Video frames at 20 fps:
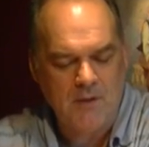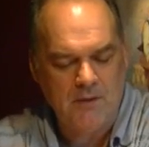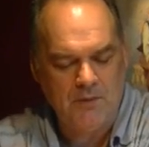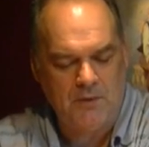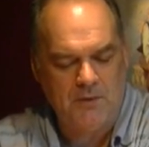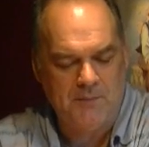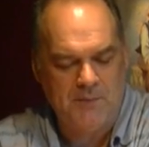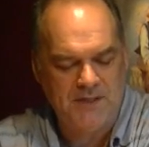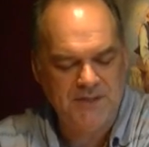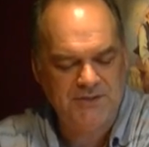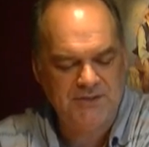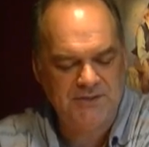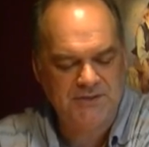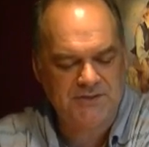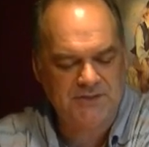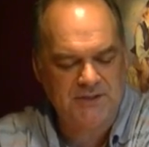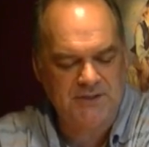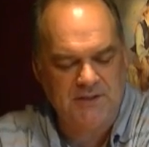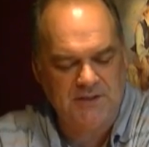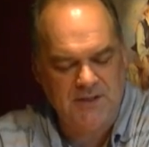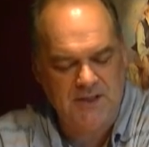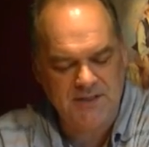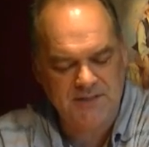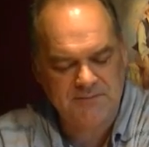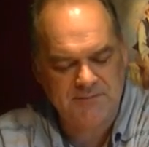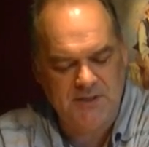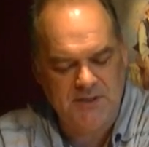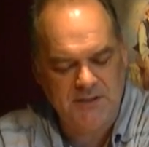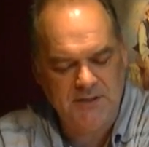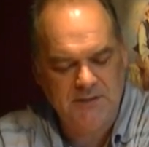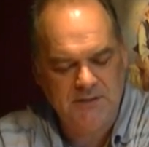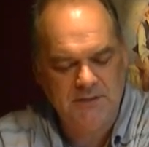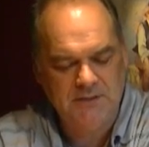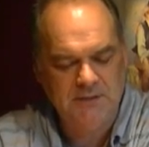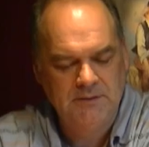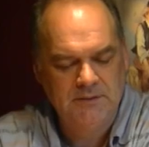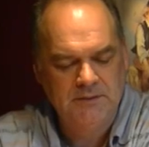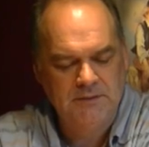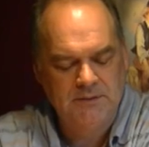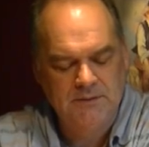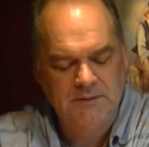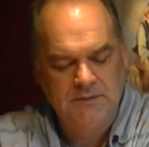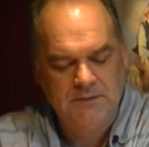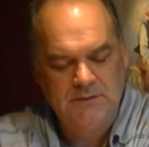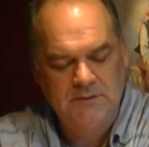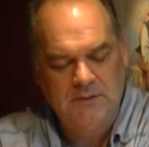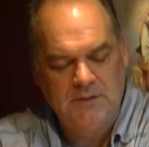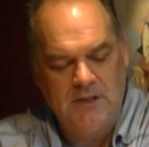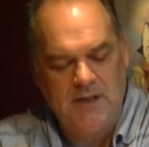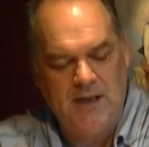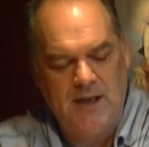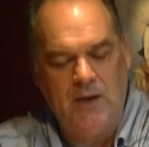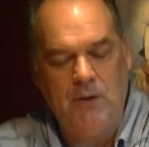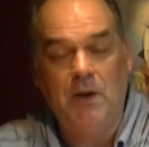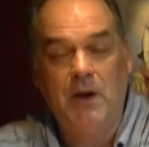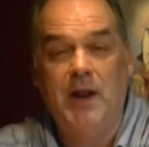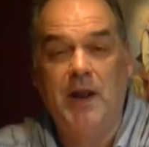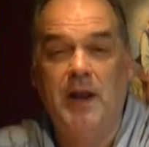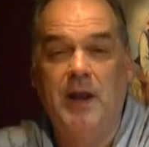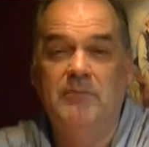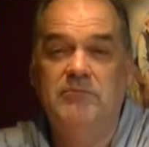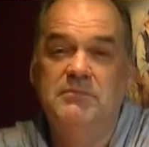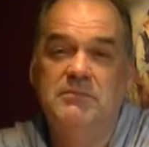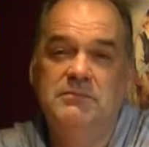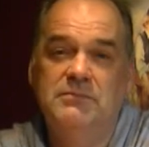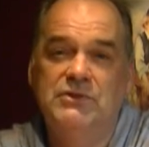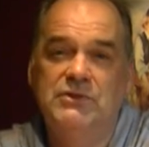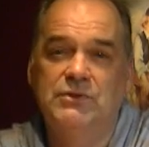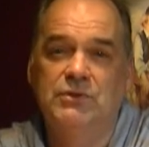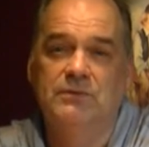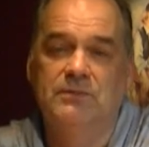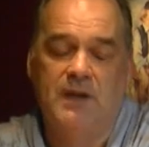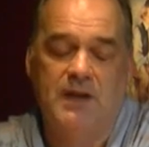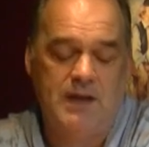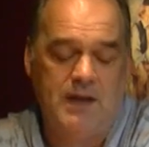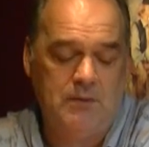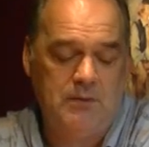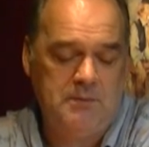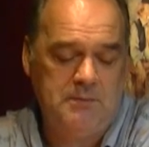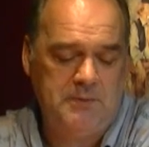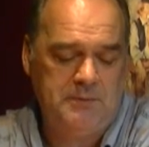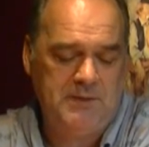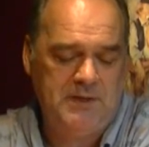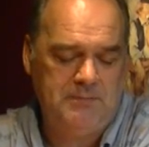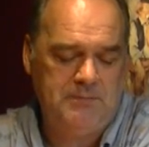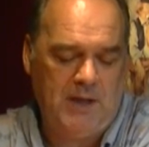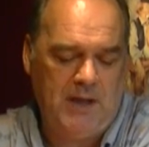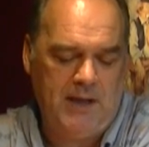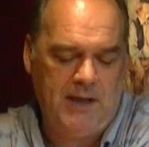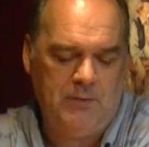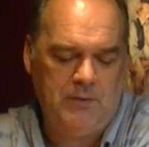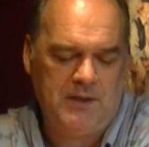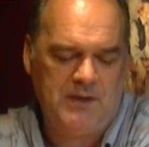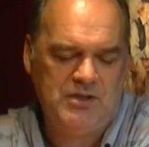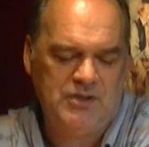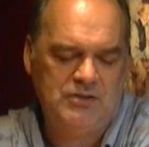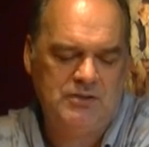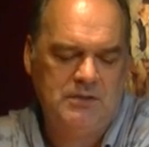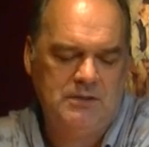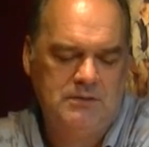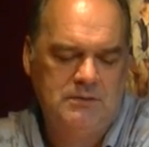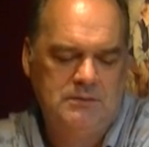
would imagine it's going to last me an hour, or just over an hour maybe, but an hour-ish.